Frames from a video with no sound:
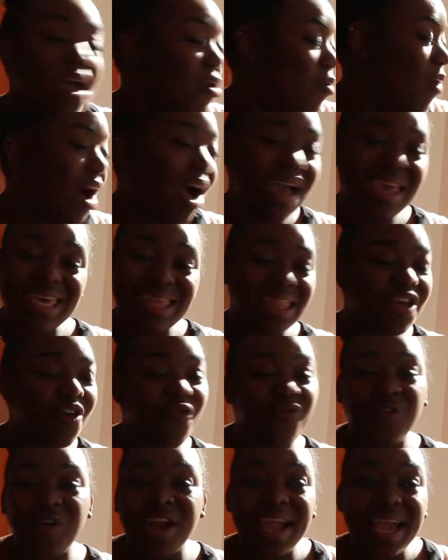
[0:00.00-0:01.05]
Why are you
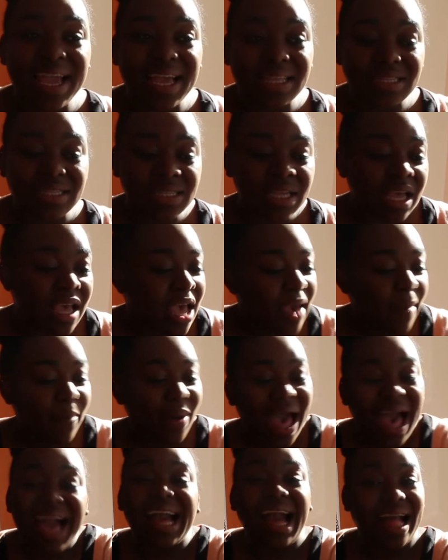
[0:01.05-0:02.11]
little friends? But
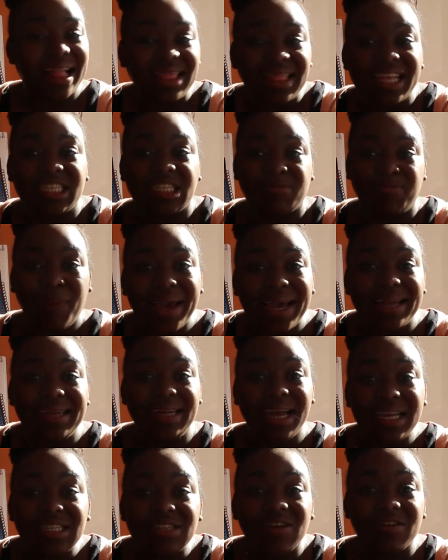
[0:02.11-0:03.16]
I got this speck of
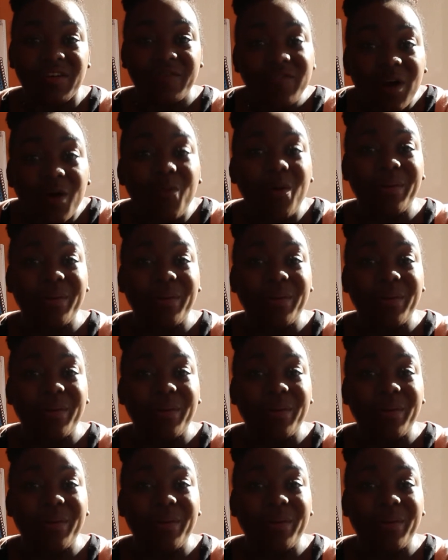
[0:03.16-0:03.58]
dust on the floor.